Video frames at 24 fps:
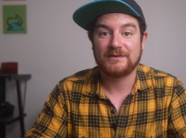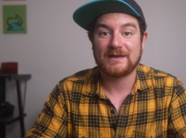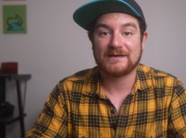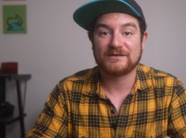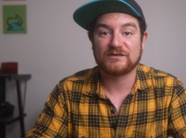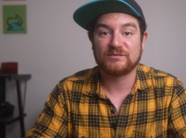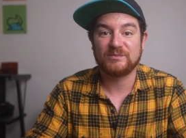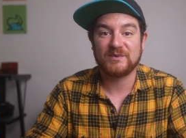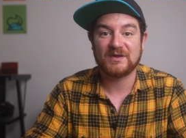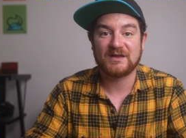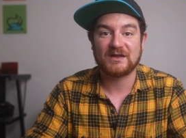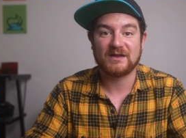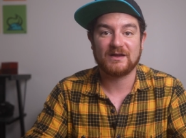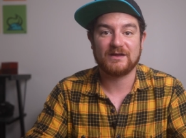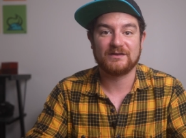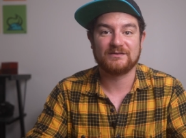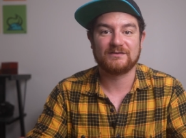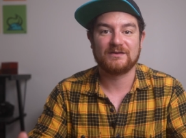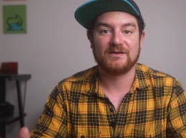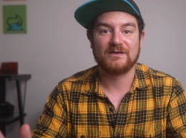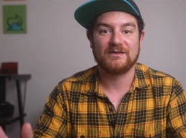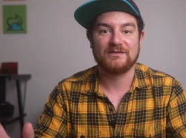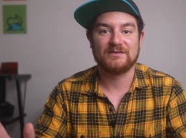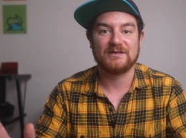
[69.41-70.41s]
That's
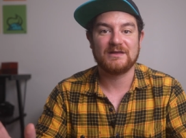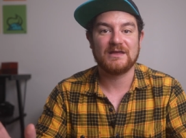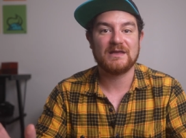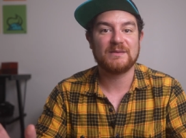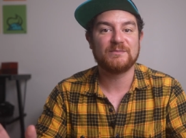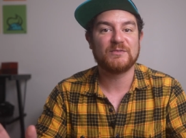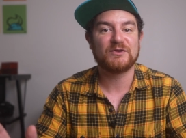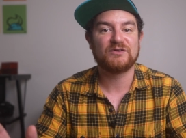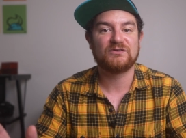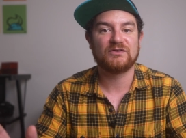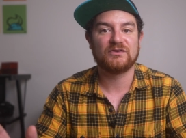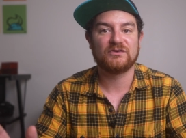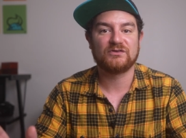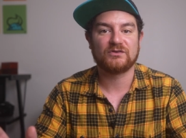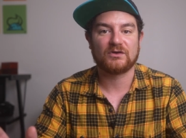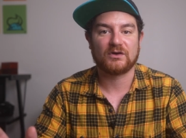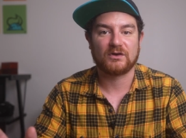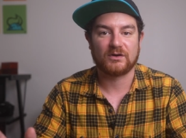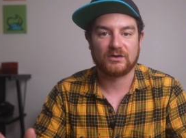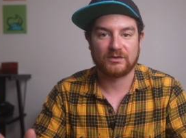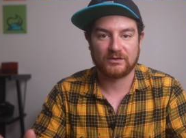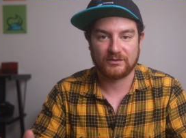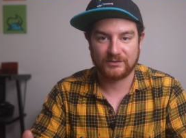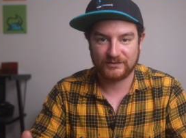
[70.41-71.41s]
because the images
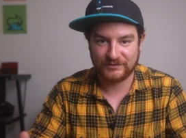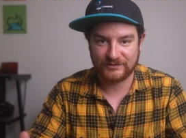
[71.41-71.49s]
are